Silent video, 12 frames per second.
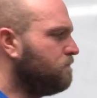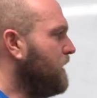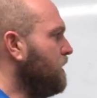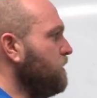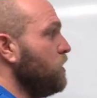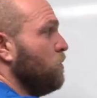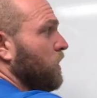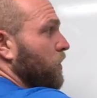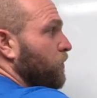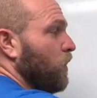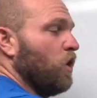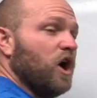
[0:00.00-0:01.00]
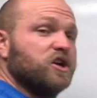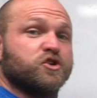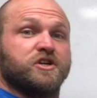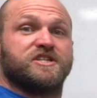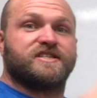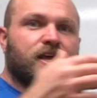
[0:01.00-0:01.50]
Maybe you wanna throw
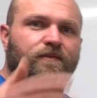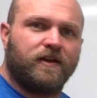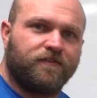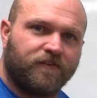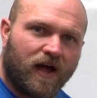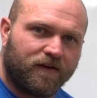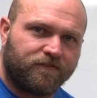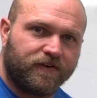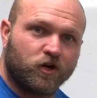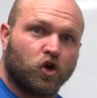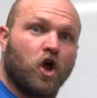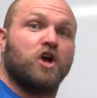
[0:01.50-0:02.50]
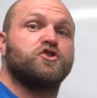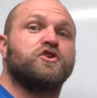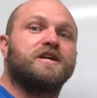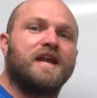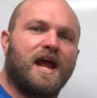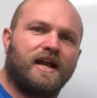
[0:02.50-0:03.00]
175 feet or
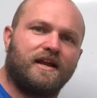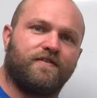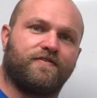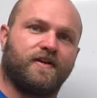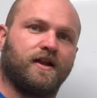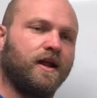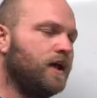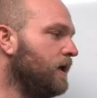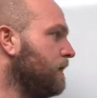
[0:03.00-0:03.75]
190 feet.